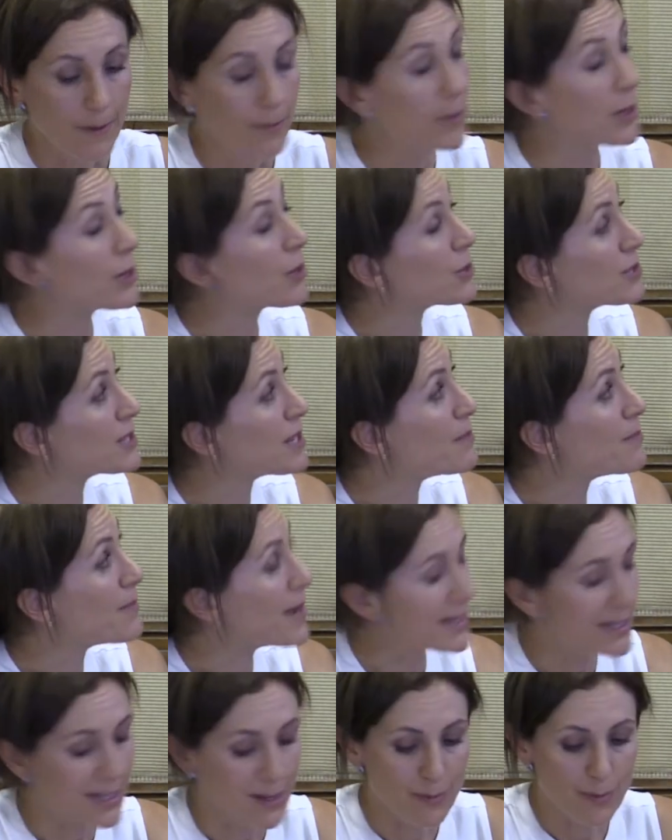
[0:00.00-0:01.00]
because they
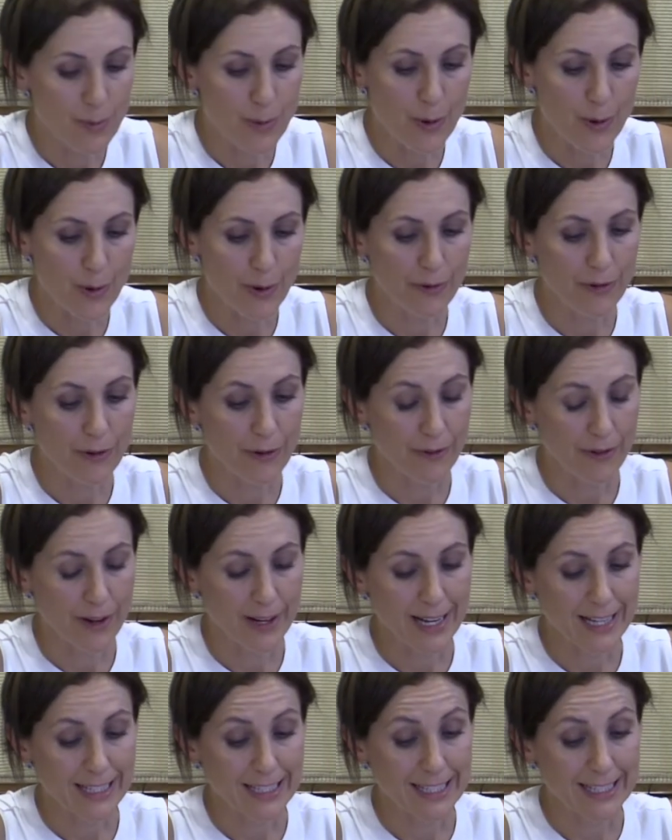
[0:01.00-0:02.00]
matter more for
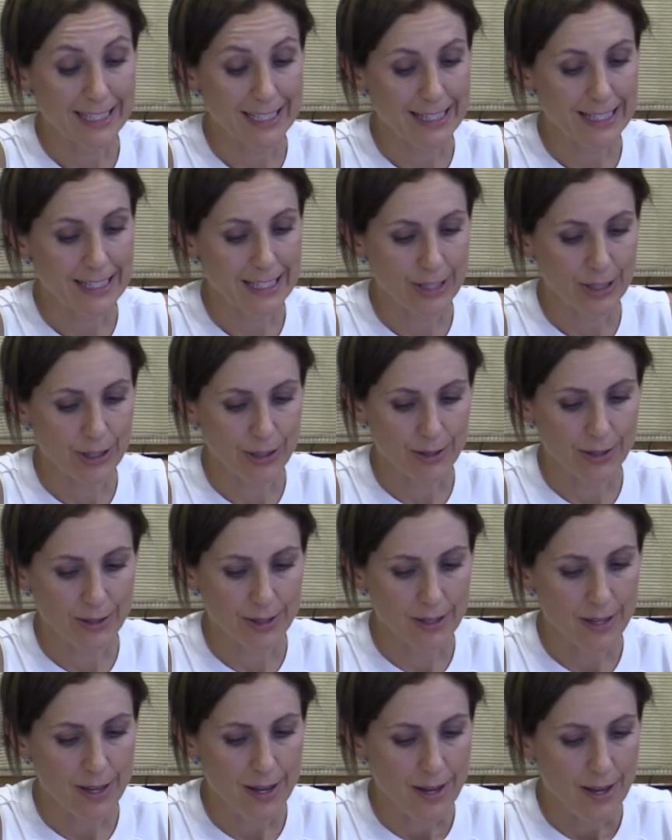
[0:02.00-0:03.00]
financial
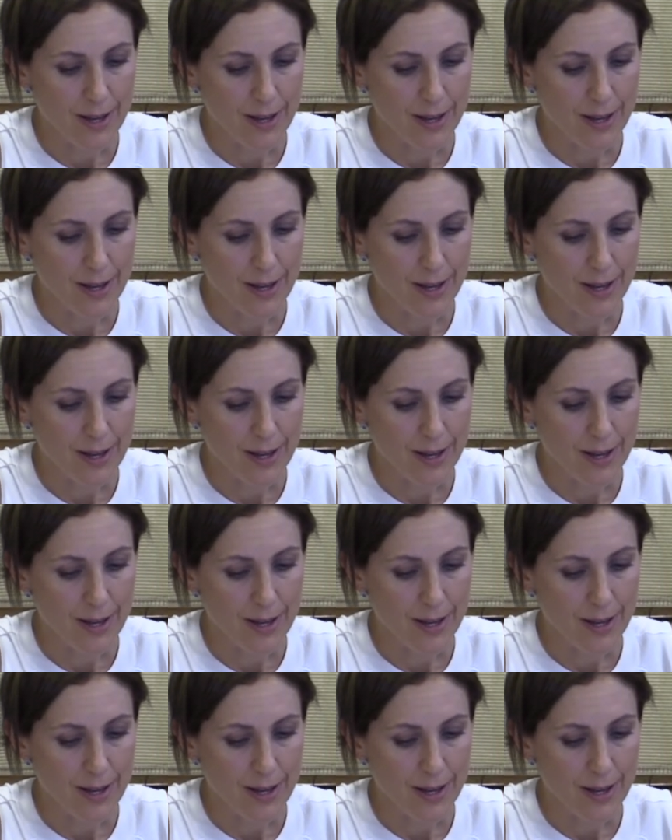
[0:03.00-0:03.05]
decisions.